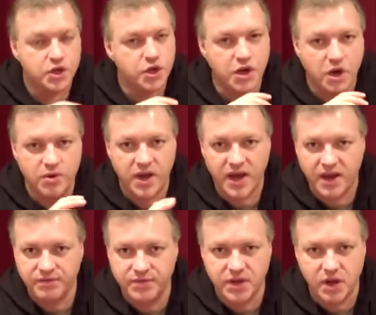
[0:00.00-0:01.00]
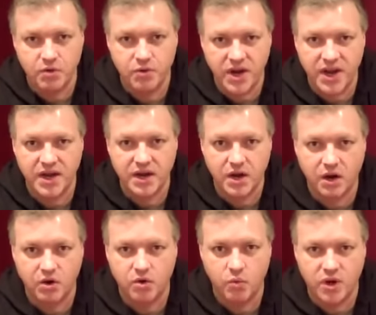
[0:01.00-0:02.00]
You don't have to go near the
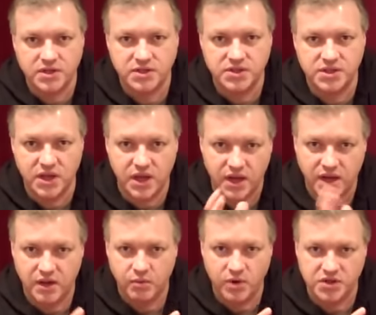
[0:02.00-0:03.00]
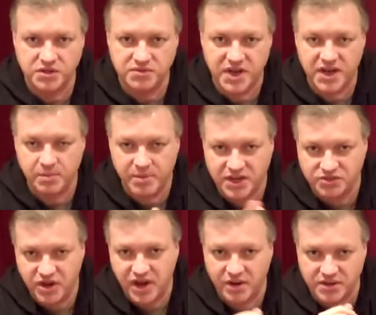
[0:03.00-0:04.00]
clock once you take the
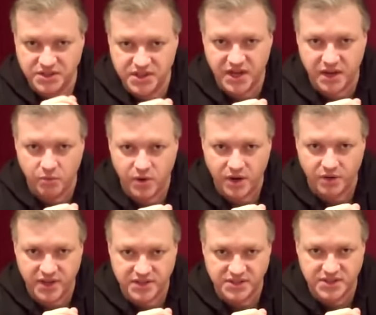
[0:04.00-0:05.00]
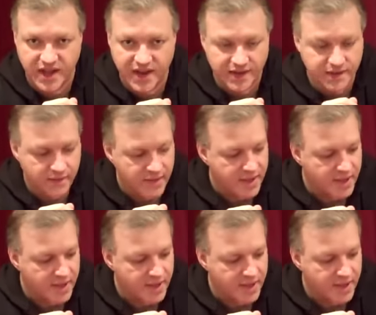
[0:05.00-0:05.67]
battery out and set it away on its stand.